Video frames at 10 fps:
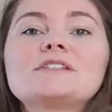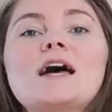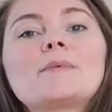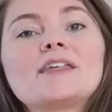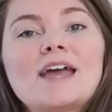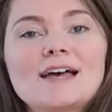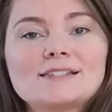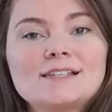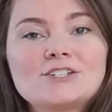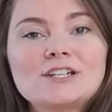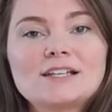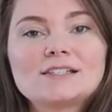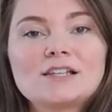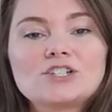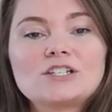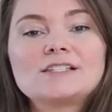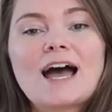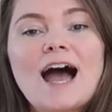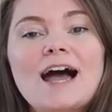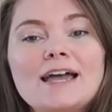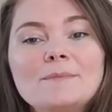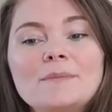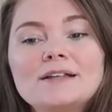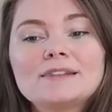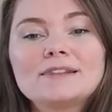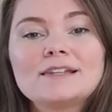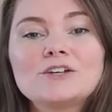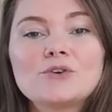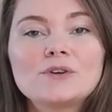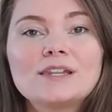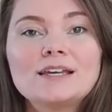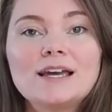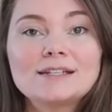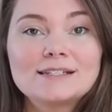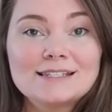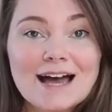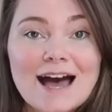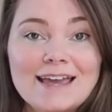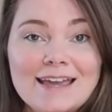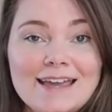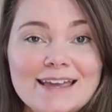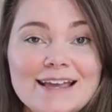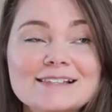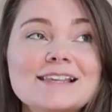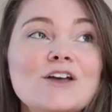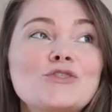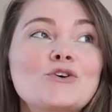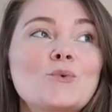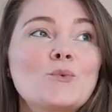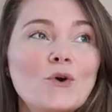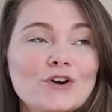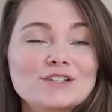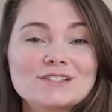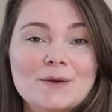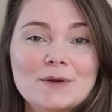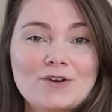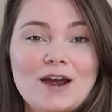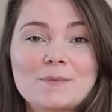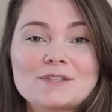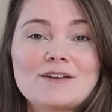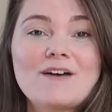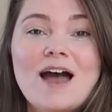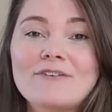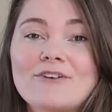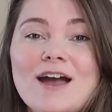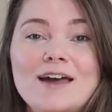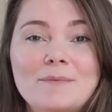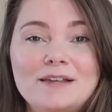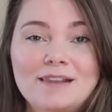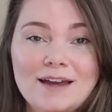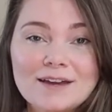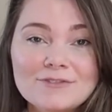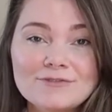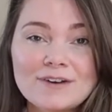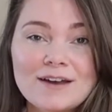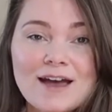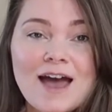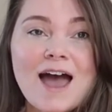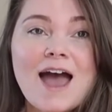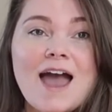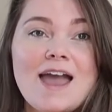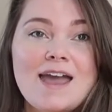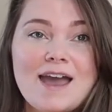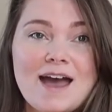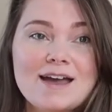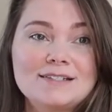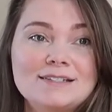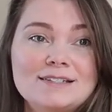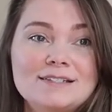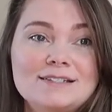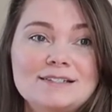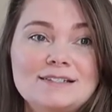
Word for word: stop at the gas station to get slushies. I'm literally dying. It's like the worst stomach cramps I've ever had in my life. And